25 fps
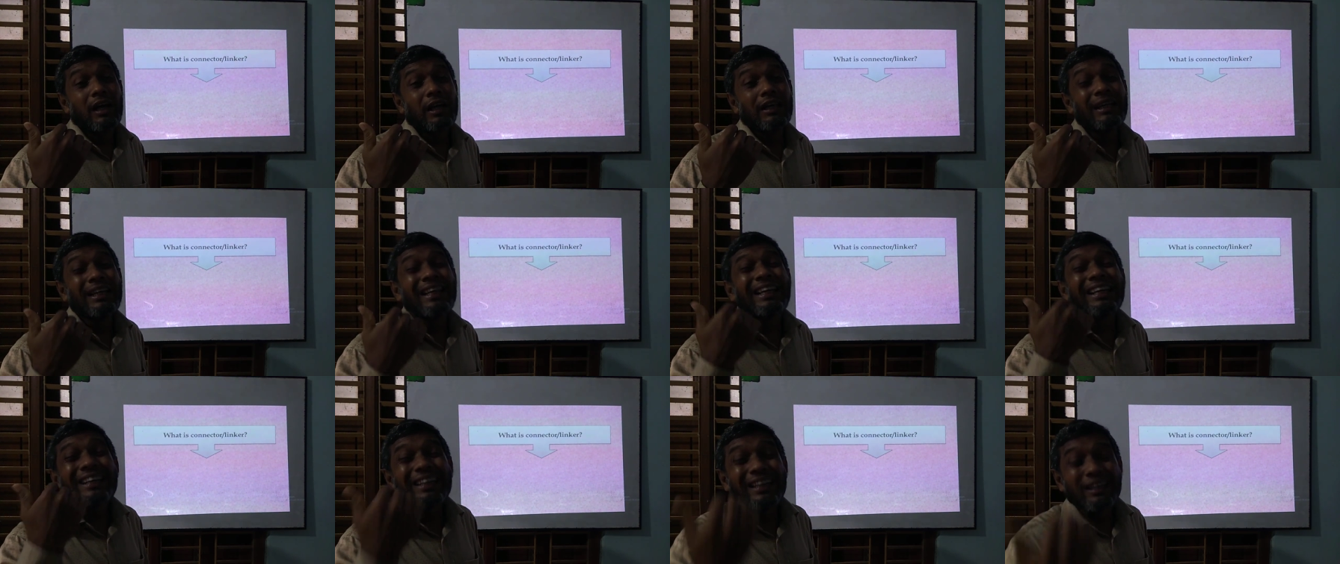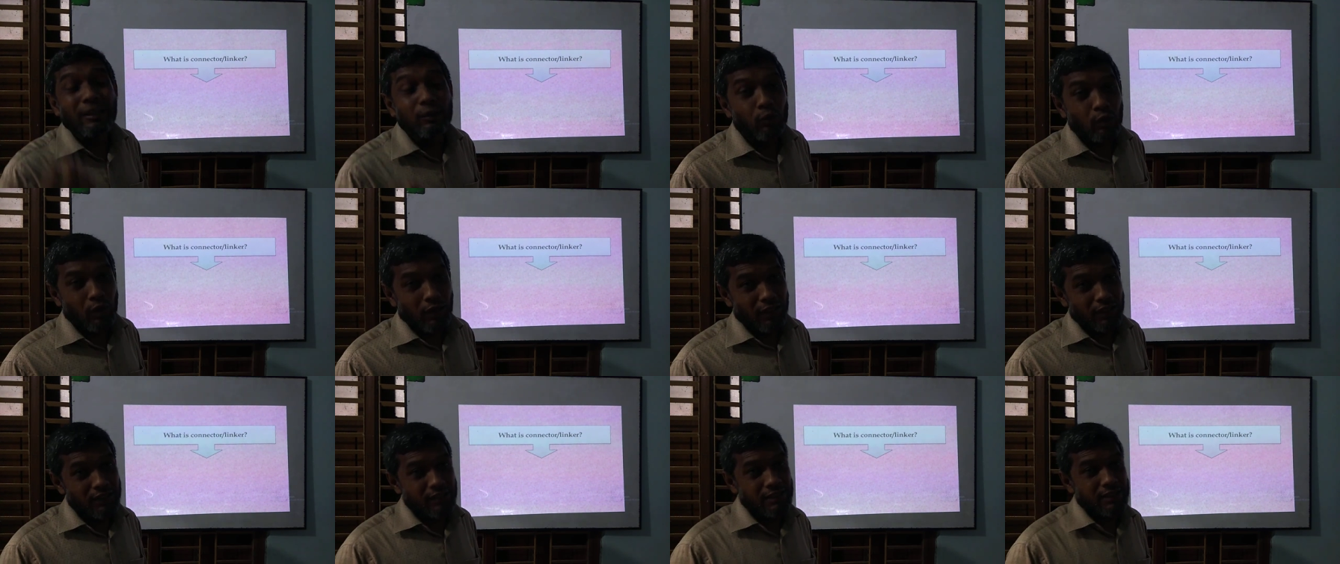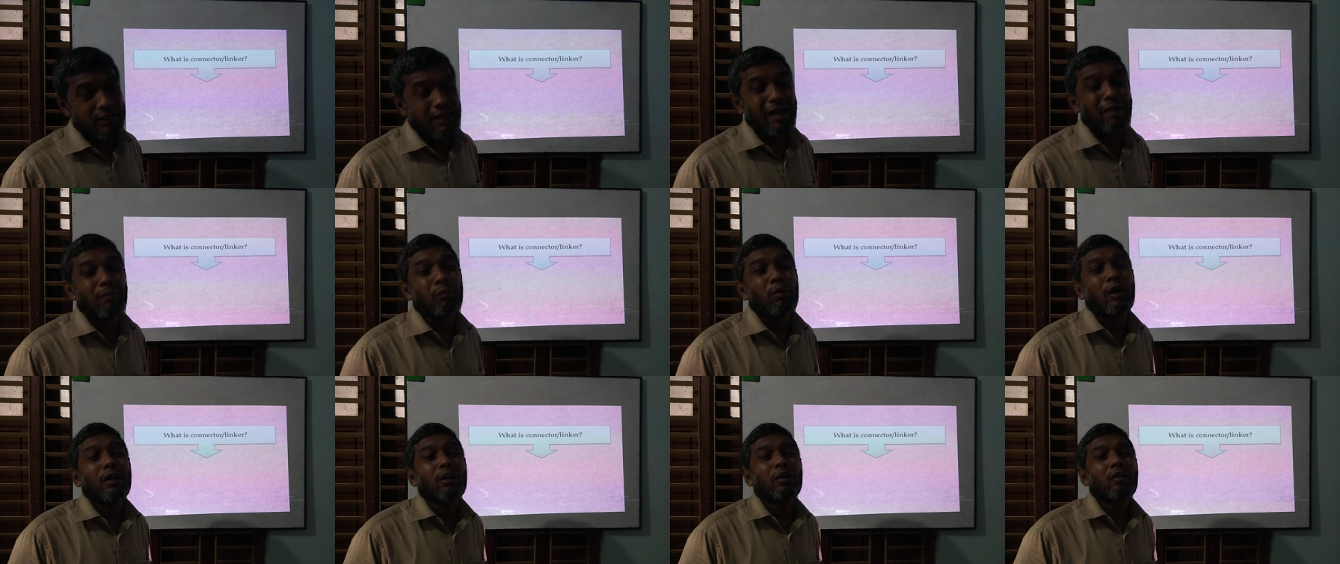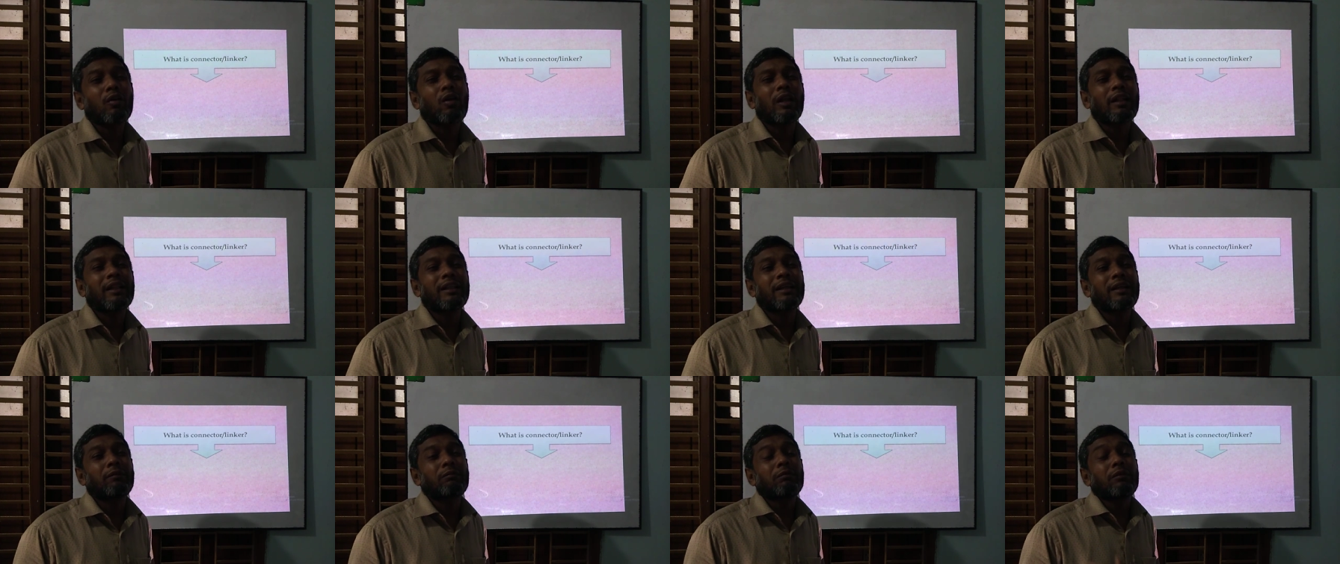linking words, someone
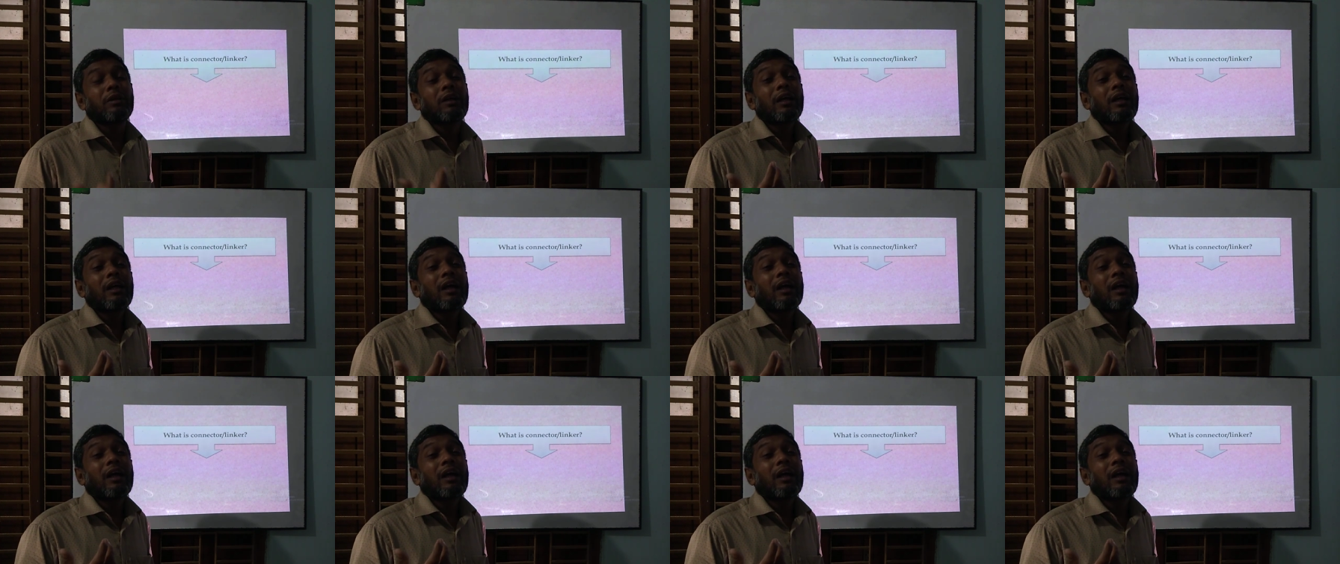call them